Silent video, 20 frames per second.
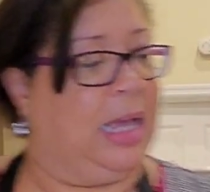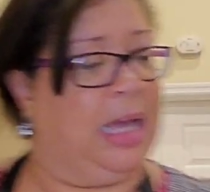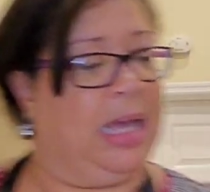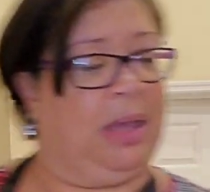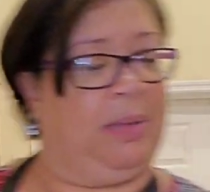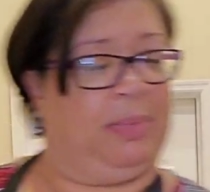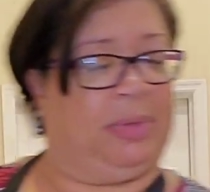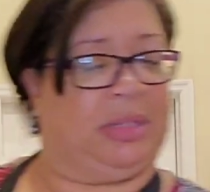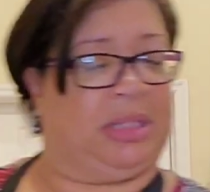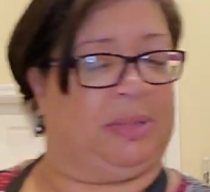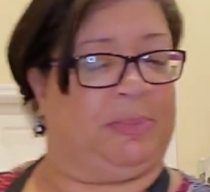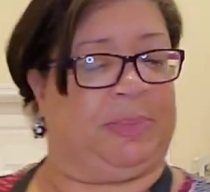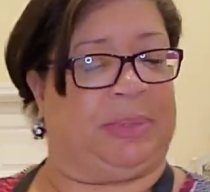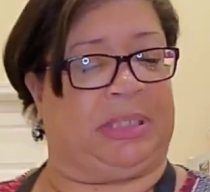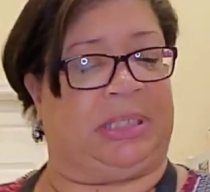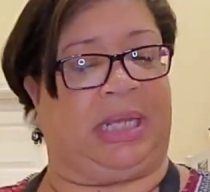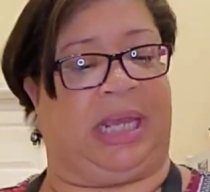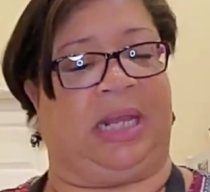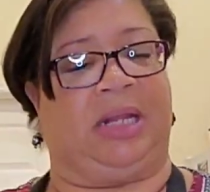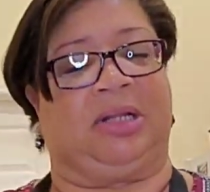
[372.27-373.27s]
And with the
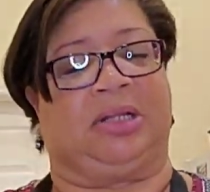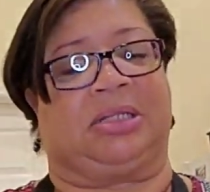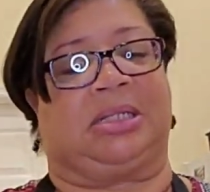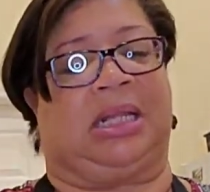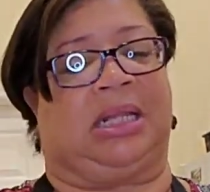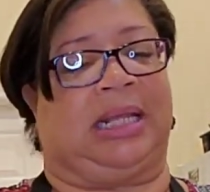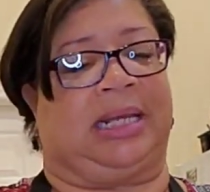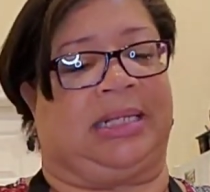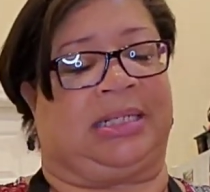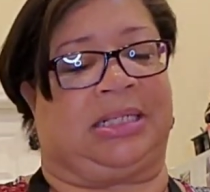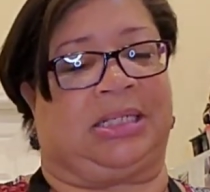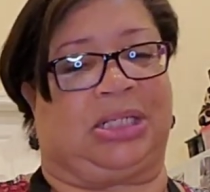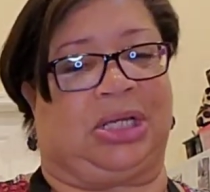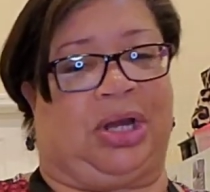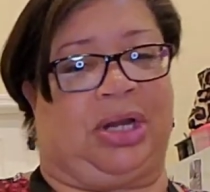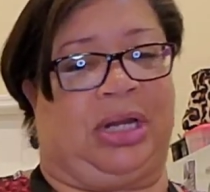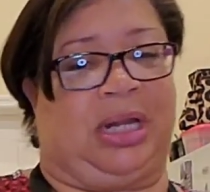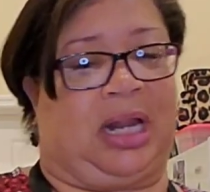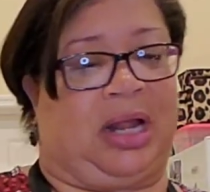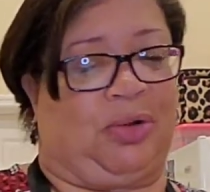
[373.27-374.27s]
potatoes, I like
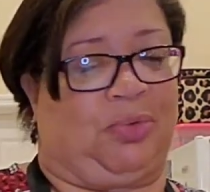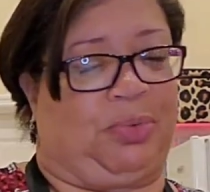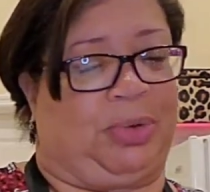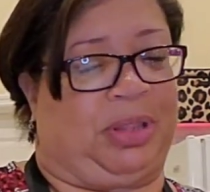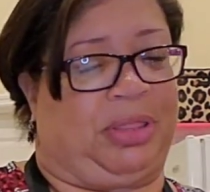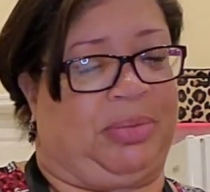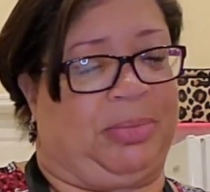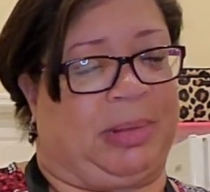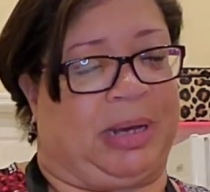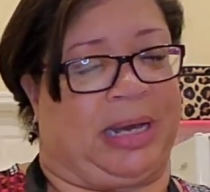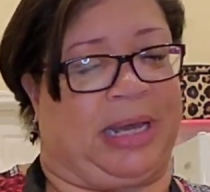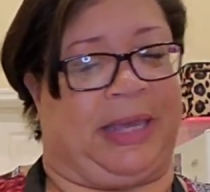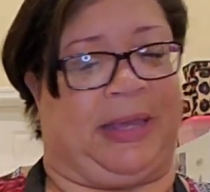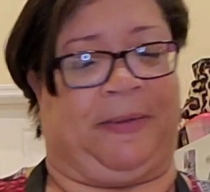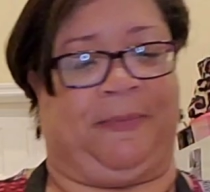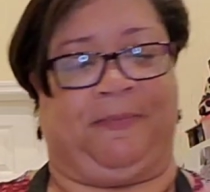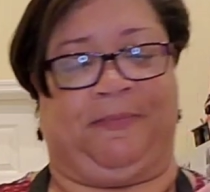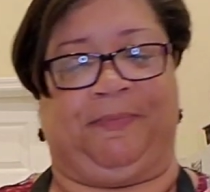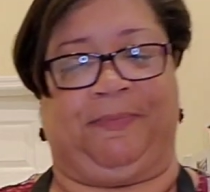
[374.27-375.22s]
starting out with my